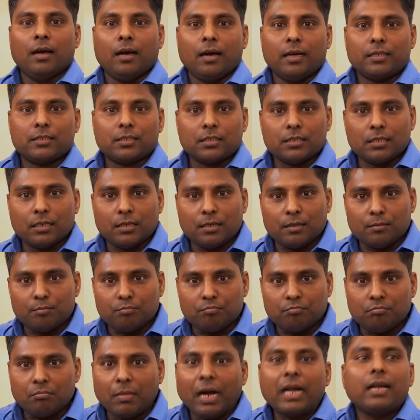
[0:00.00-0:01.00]
It's a
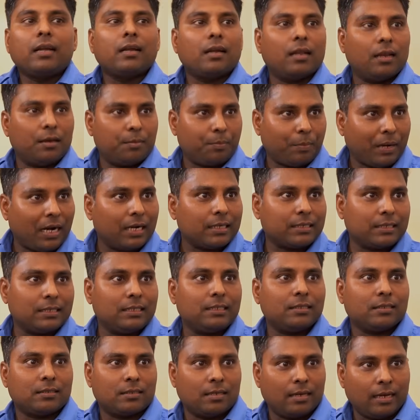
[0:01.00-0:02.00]
mandal
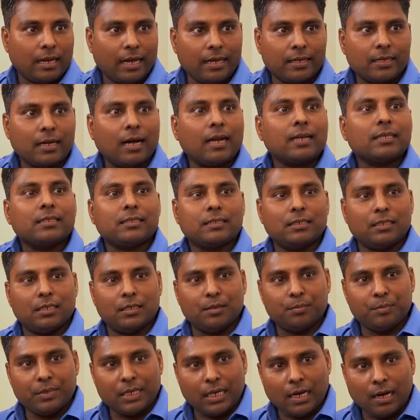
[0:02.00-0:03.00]
parties like RJD
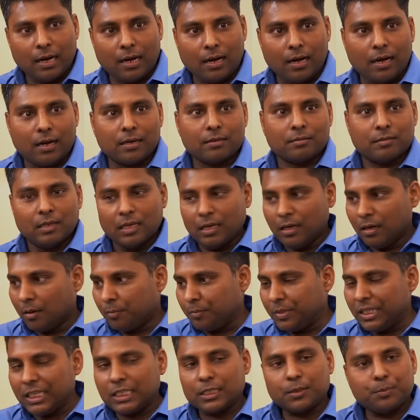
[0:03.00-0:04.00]
in Bihar,
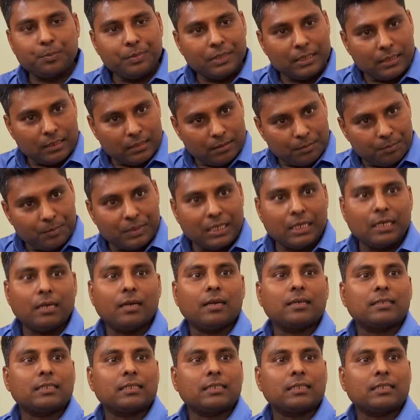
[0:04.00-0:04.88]
BSP,